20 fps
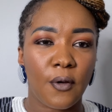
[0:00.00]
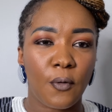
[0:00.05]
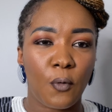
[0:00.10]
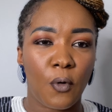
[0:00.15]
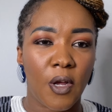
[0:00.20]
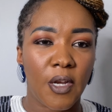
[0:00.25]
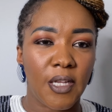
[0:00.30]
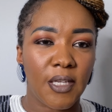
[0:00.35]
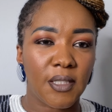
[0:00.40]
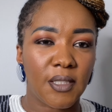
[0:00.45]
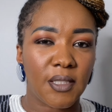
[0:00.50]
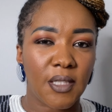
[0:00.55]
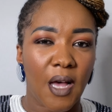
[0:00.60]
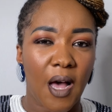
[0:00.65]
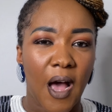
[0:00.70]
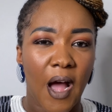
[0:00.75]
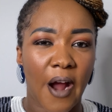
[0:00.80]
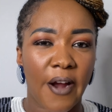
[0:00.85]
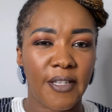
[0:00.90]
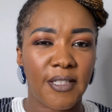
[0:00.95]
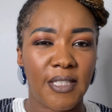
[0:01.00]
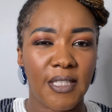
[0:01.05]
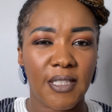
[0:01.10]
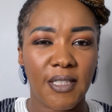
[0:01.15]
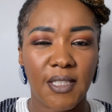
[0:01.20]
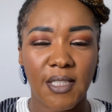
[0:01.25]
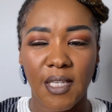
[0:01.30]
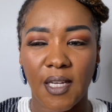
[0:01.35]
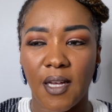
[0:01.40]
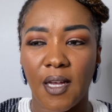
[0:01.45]
one is
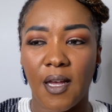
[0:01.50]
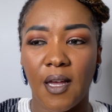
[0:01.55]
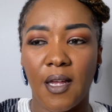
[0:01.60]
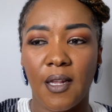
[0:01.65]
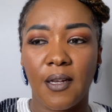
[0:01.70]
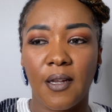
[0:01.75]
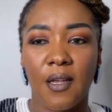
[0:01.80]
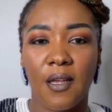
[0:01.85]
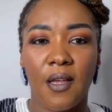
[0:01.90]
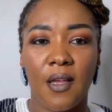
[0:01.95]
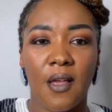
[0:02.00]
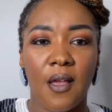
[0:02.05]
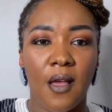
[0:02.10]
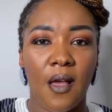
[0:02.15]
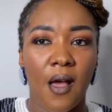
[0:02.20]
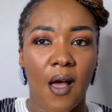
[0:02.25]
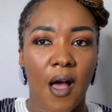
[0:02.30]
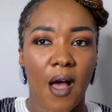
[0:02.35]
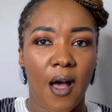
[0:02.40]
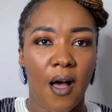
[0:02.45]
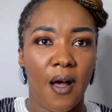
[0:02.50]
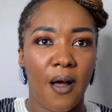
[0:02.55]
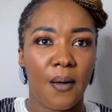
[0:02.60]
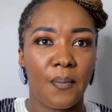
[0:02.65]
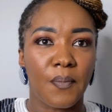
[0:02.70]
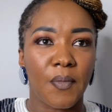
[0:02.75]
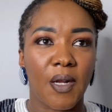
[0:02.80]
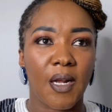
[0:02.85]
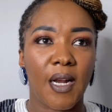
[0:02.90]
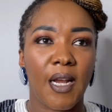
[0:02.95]
Arlington,
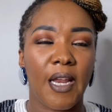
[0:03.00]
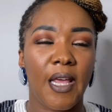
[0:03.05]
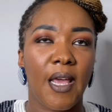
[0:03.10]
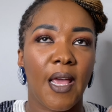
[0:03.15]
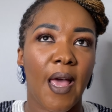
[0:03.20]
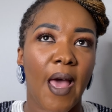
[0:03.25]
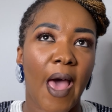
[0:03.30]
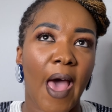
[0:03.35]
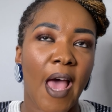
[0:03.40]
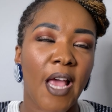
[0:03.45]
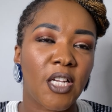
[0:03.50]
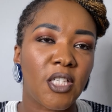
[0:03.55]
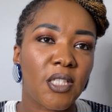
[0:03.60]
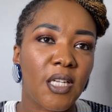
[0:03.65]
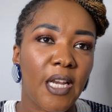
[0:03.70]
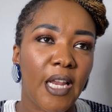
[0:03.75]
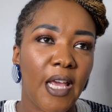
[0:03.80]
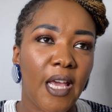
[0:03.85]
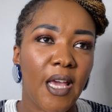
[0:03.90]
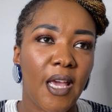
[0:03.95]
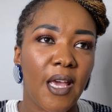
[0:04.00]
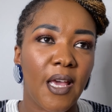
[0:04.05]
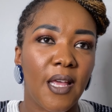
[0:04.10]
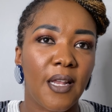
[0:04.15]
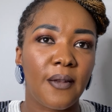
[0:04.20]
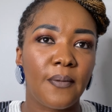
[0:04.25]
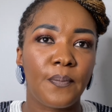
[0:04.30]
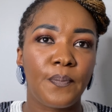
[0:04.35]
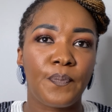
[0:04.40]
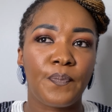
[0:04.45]
um, Clay
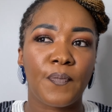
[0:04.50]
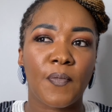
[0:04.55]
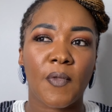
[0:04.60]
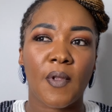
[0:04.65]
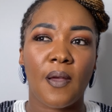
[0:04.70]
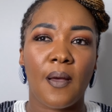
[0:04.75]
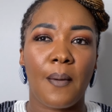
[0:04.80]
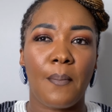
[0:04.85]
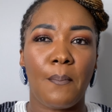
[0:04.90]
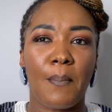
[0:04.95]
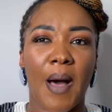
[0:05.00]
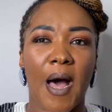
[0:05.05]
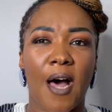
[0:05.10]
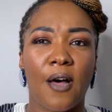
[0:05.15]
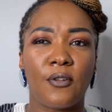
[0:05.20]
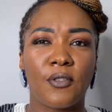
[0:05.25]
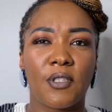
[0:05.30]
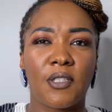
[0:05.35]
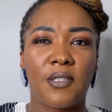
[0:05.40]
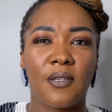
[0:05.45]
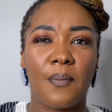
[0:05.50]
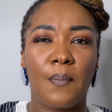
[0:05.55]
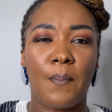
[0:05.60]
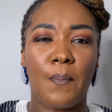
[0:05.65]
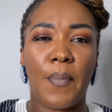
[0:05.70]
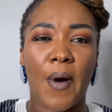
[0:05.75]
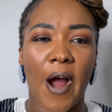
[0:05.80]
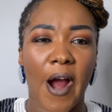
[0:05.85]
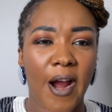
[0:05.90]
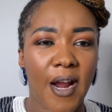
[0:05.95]
Ashland, Mount
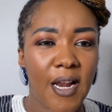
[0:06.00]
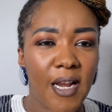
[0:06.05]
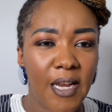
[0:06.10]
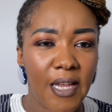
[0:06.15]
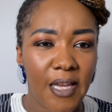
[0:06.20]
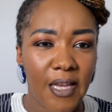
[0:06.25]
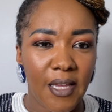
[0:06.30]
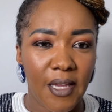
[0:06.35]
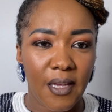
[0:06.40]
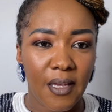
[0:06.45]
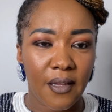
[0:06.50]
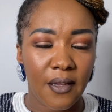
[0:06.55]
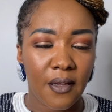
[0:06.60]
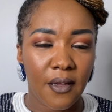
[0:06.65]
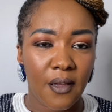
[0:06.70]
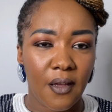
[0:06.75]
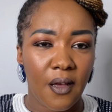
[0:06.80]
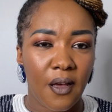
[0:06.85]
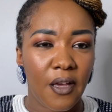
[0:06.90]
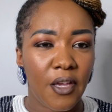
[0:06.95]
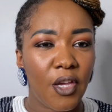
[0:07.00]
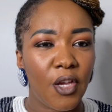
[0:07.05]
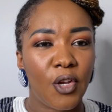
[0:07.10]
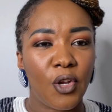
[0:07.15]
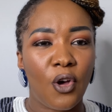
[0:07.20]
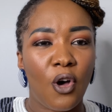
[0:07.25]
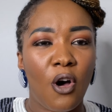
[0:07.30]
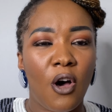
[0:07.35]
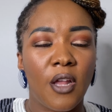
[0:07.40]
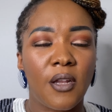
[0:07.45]
Barclay, you
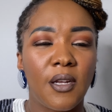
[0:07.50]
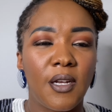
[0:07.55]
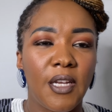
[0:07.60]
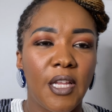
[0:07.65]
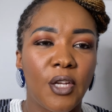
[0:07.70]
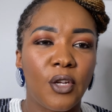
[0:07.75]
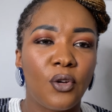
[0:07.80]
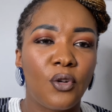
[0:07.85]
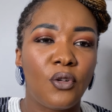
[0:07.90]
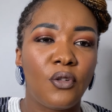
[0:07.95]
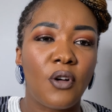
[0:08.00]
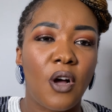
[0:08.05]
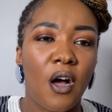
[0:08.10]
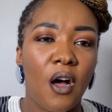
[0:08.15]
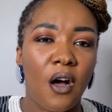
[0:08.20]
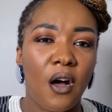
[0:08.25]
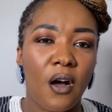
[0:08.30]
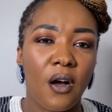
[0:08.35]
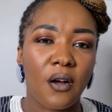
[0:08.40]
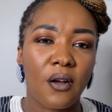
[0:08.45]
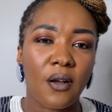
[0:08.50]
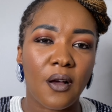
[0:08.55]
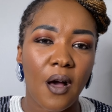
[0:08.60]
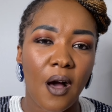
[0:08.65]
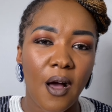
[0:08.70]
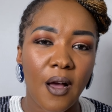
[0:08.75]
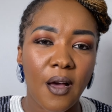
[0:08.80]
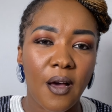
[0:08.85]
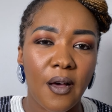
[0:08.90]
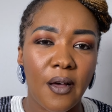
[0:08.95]
know, all the little uh,
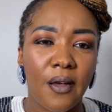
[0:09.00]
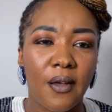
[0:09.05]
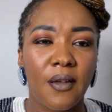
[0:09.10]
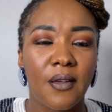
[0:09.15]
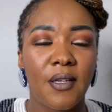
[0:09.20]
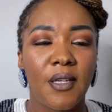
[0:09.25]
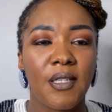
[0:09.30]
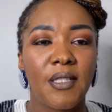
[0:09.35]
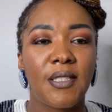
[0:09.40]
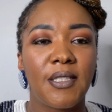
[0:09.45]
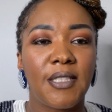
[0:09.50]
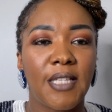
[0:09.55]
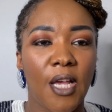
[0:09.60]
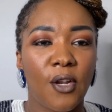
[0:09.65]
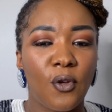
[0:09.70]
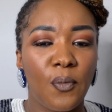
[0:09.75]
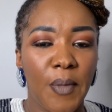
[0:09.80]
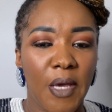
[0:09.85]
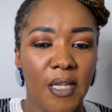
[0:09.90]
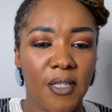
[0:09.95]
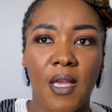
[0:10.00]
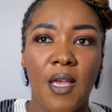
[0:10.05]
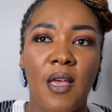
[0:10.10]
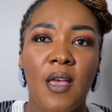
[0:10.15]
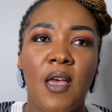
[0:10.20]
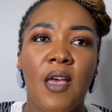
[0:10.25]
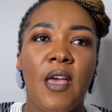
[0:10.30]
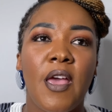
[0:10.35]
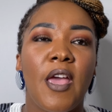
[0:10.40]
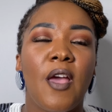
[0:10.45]
Congo settlements.
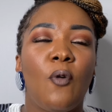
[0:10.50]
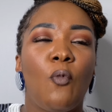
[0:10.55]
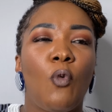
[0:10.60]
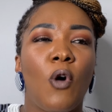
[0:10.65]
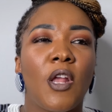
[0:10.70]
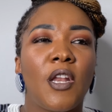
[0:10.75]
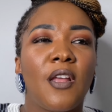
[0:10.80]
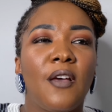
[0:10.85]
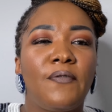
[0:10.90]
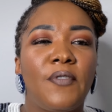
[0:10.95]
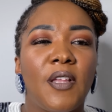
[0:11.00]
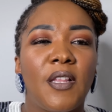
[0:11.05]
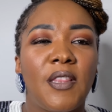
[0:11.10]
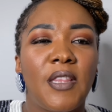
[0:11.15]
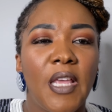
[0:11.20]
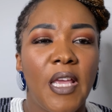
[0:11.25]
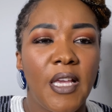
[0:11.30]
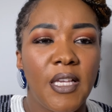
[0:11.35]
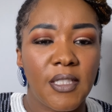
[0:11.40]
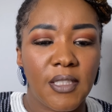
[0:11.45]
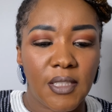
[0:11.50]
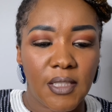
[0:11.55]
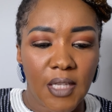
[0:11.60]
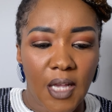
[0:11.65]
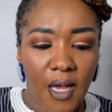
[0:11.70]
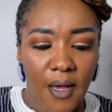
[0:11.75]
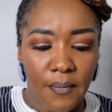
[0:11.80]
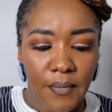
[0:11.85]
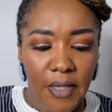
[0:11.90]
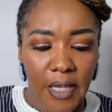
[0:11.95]
And one of the things
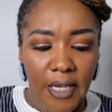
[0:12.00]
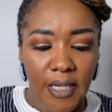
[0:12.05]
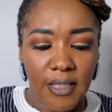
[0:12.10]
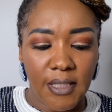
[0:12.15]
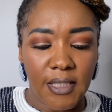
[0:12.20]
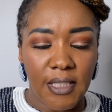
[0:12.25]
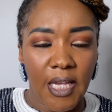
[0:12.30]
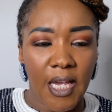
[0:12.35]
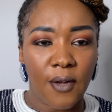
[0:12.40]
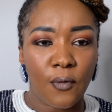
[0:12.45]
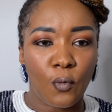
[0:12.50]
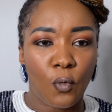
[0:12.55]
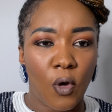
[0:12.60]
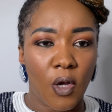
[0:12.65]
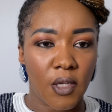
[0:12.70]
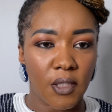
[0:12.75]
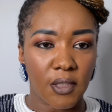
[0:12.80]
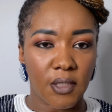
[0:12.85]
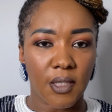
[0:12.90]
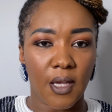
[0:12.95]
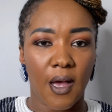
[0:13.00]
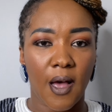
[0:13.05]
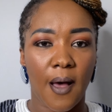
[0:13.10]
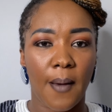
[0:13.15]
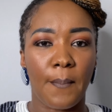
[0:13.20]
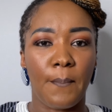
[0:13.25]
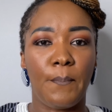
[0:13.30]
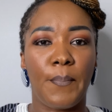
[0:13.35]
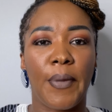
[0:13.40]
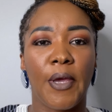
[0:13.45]
um, they did was
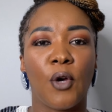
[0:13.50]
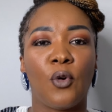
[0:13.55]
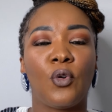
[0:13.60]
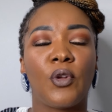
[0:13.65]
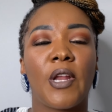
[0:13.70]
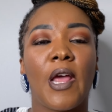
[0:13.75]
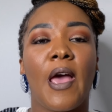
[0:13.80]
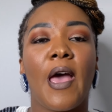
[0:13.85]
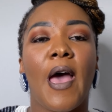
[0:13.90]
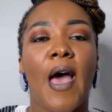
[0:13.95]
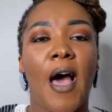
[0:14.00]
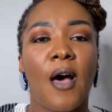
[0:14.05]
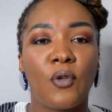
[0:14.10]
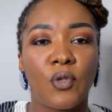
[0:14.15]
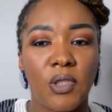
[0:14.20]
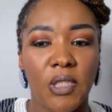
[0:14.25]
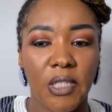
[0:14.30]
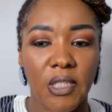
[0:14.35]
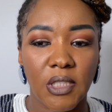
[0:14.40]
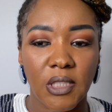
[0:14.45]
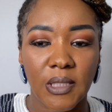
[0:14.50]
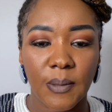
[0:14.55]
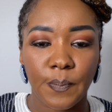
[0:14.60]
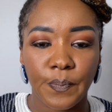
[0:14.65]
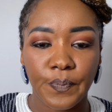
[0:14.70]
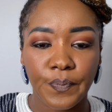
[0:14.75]
um, build houses,